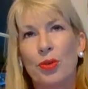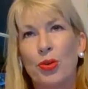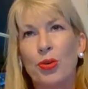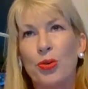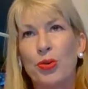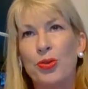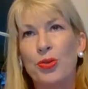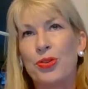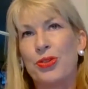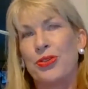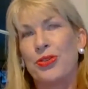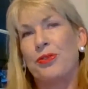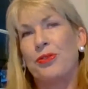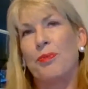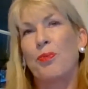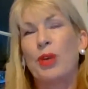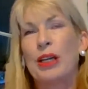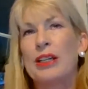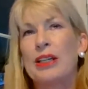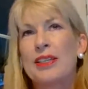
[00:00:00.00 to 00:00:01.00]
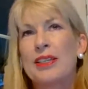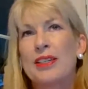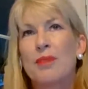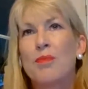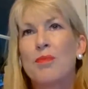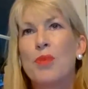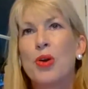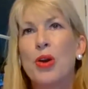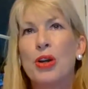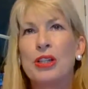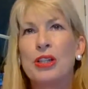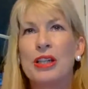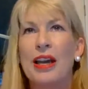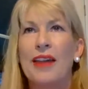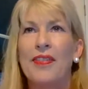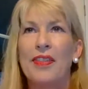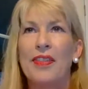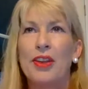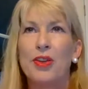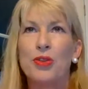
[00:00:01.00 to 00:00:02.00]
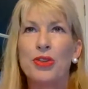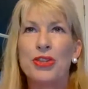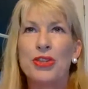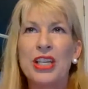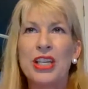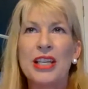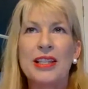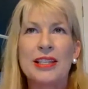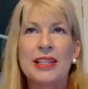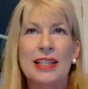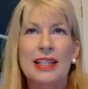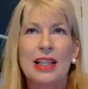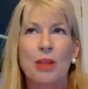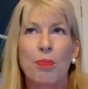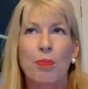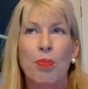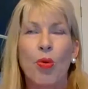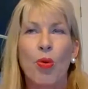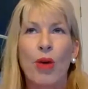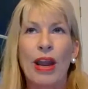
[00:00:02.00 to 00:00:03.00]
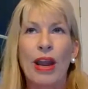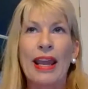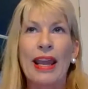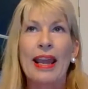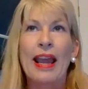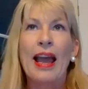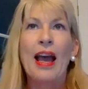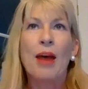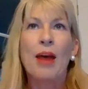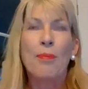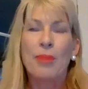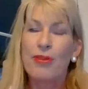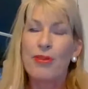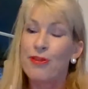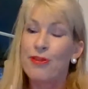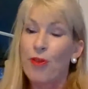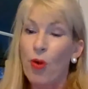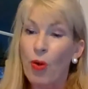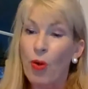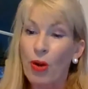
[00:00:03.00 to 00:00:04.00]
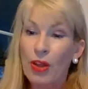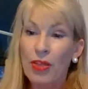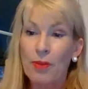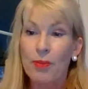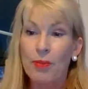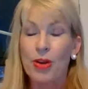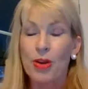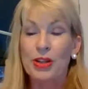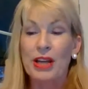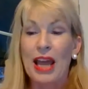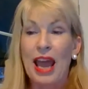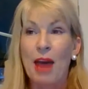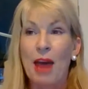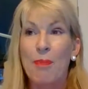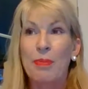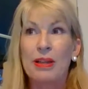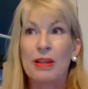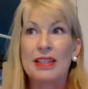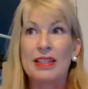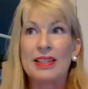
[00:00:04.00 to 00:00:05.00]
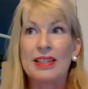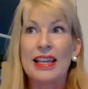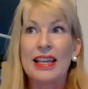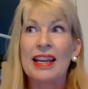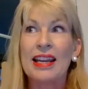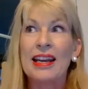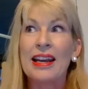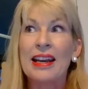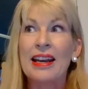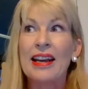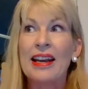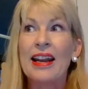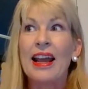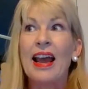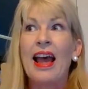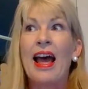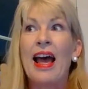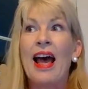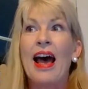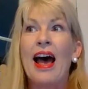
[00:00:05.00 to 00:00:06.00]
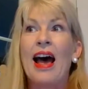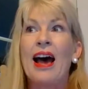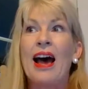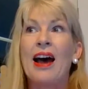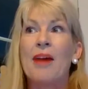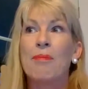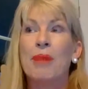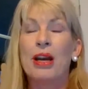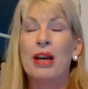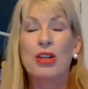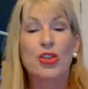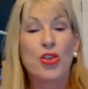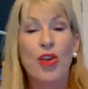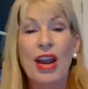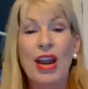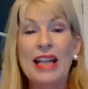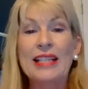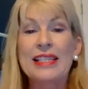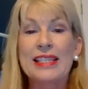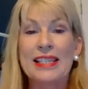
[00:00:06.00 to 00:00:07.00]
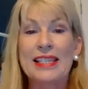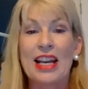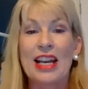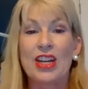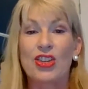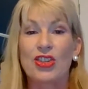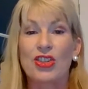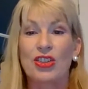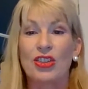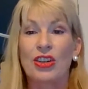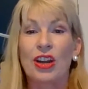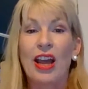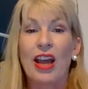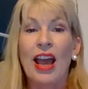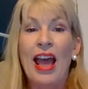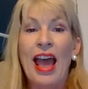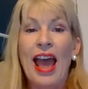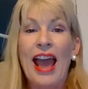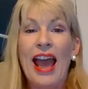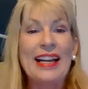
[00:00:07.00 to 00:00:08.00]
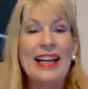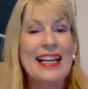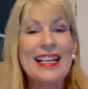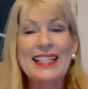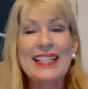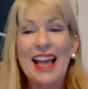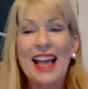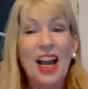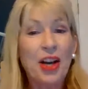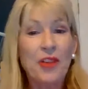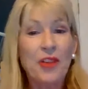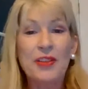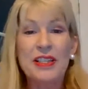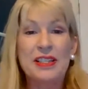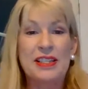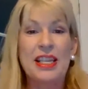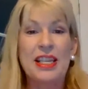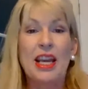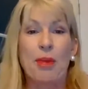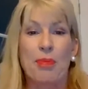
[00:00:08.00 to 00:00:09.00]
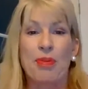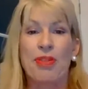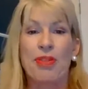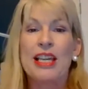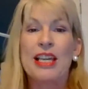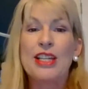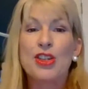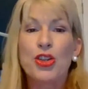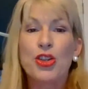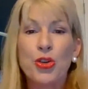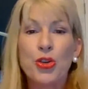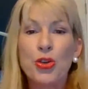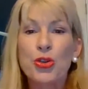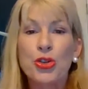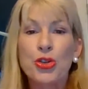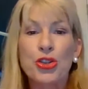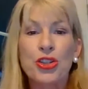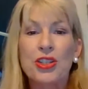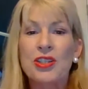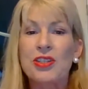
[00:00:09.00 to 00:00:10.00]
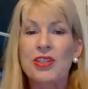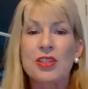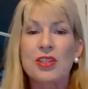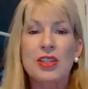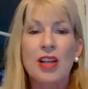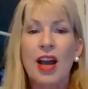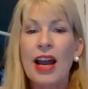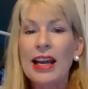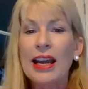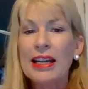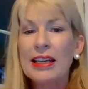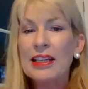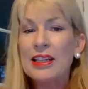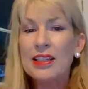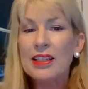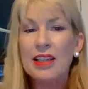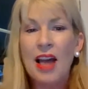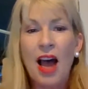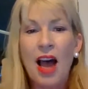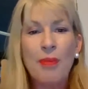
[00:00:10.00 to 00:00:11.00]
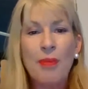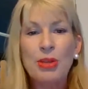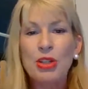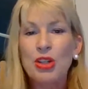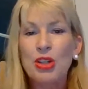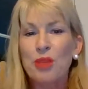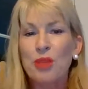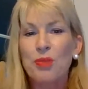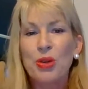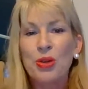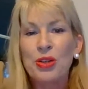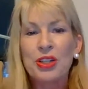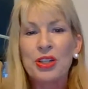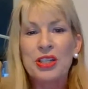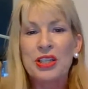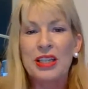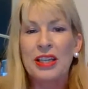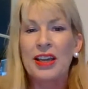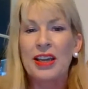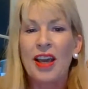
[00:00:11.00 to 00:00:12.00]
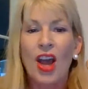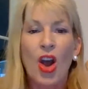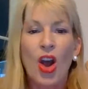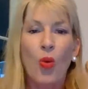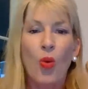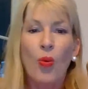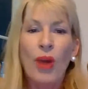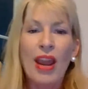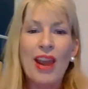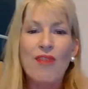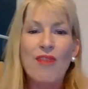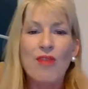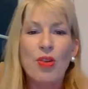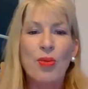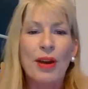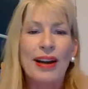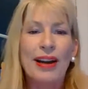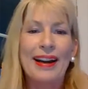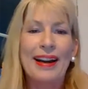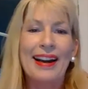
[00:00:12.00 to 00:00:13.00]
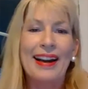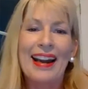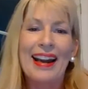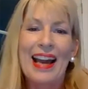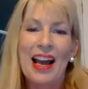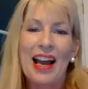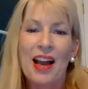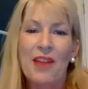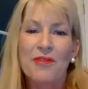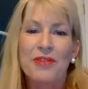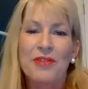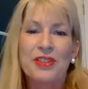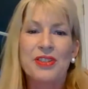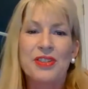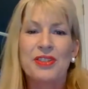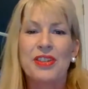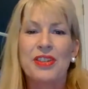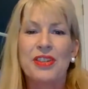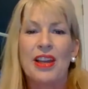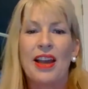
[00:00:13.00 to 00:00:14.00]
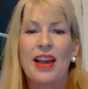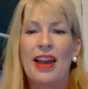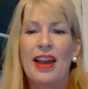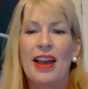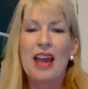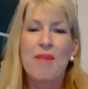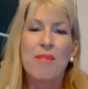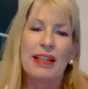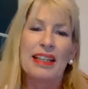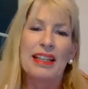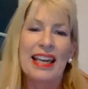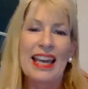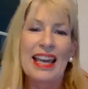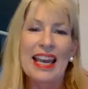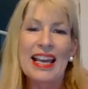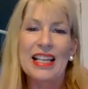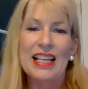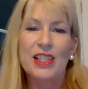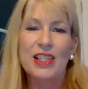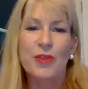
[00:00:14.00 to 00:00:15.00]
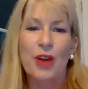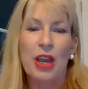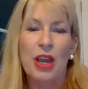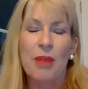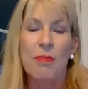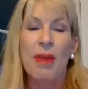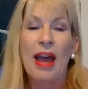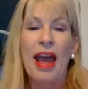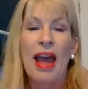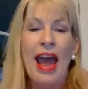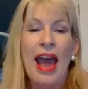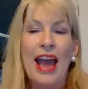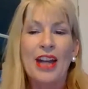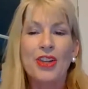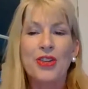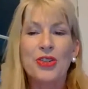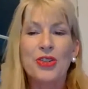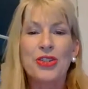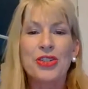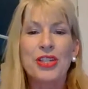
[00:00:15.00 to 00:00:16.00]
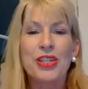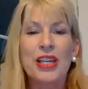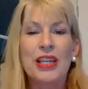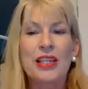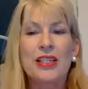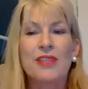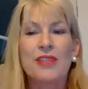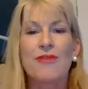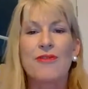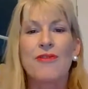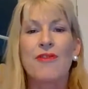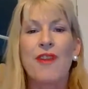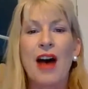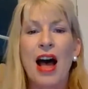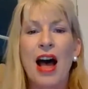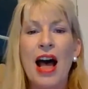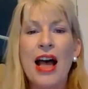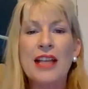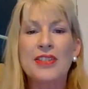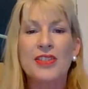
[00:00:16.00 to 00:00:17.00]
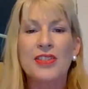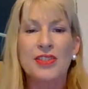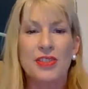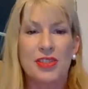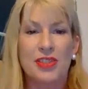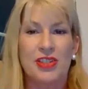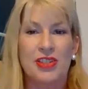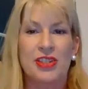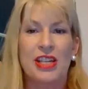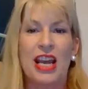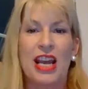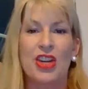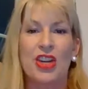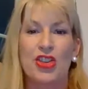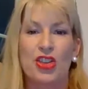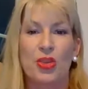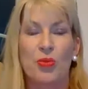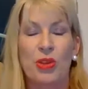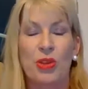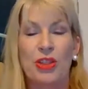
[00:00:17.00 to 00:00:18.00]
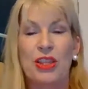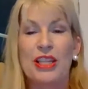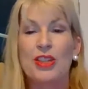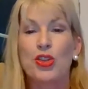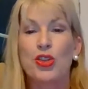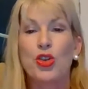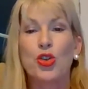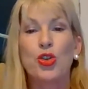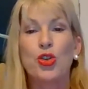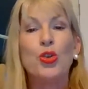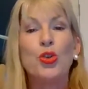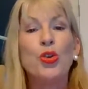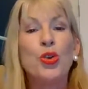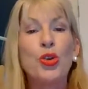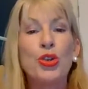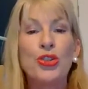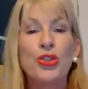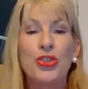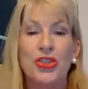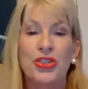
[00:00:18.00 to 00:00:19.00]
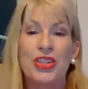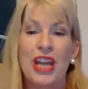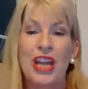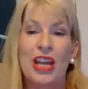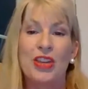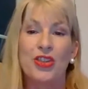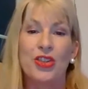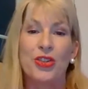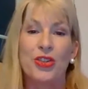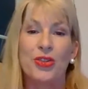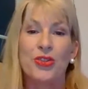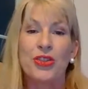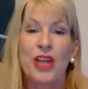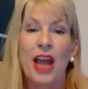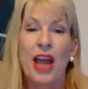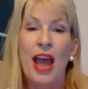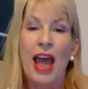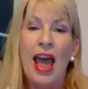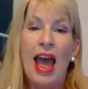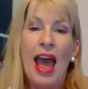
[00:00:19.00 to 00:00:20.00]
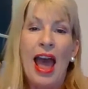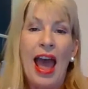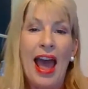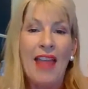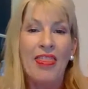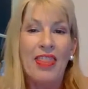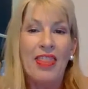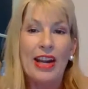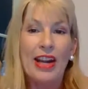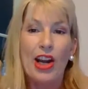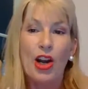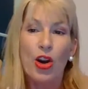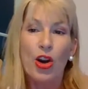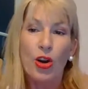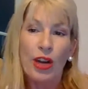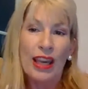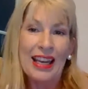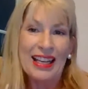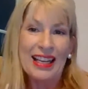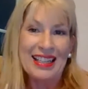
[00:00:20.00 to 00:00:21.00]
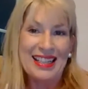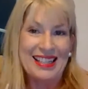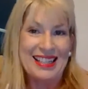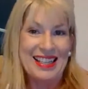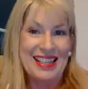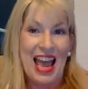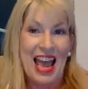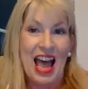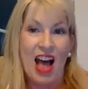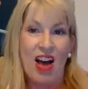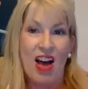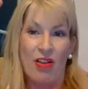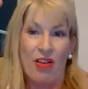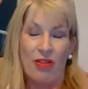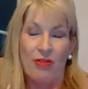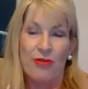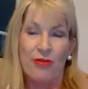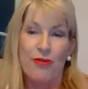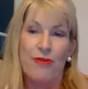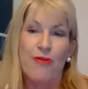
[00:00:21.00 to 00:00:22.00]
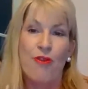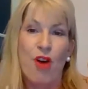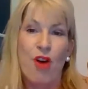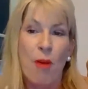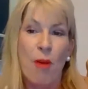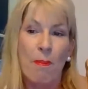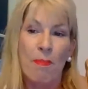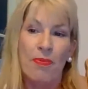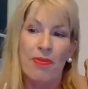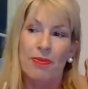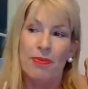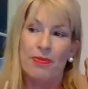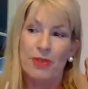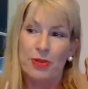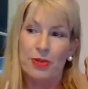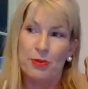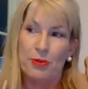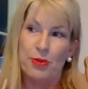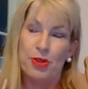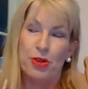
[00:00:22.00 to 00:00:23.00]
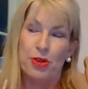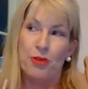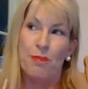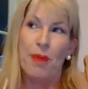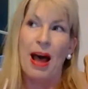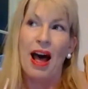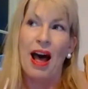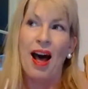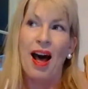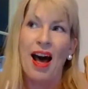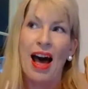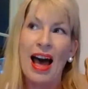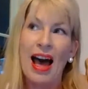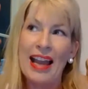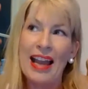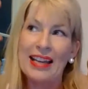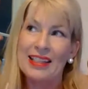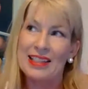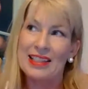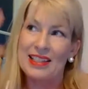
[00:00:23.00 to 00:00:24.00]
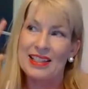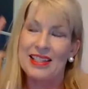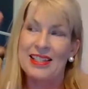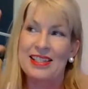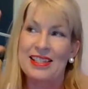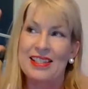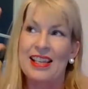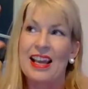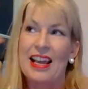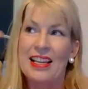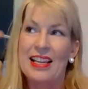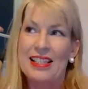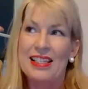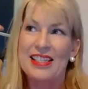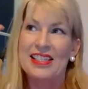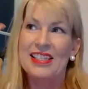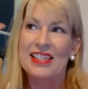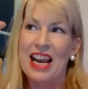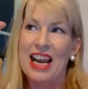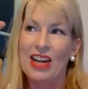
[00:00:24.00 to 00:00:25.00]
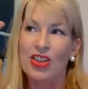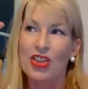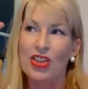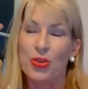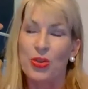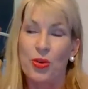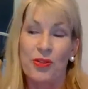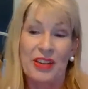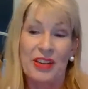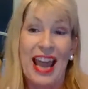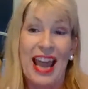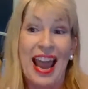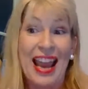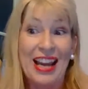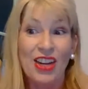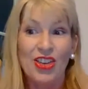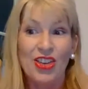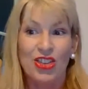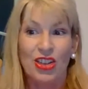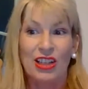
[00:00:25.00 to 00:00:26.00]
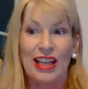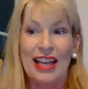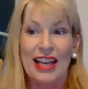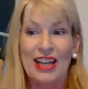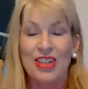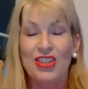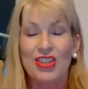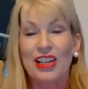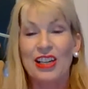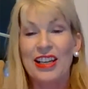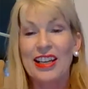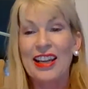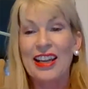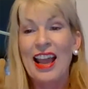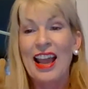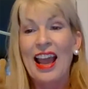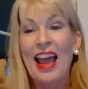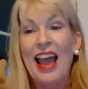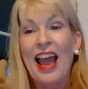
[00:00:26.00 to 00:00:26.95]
who's witnessed a murder. And you see this little boy before the murder happens in a train station. And he's out of his depth. He's used to this tight-knit Amish community where everyone loves him and cares for him. And you see this vast station with these huge statues. And then looking down from sort of behind this statue of an angel, actually,